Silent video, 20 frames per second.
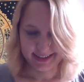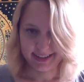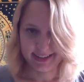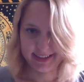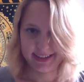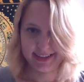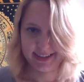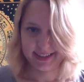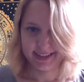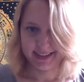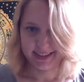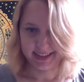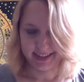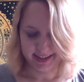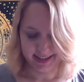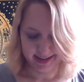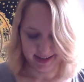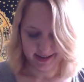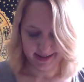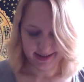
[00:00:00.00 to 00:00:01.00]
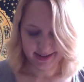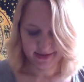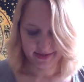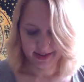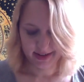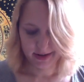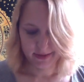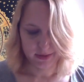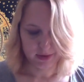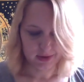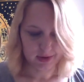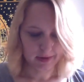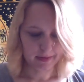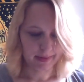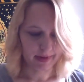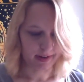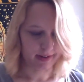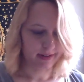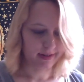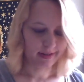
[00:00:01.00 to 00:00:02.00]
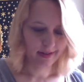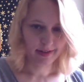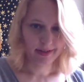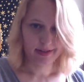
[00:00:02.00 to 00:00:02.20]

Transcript: Let's see, I've got them jumping.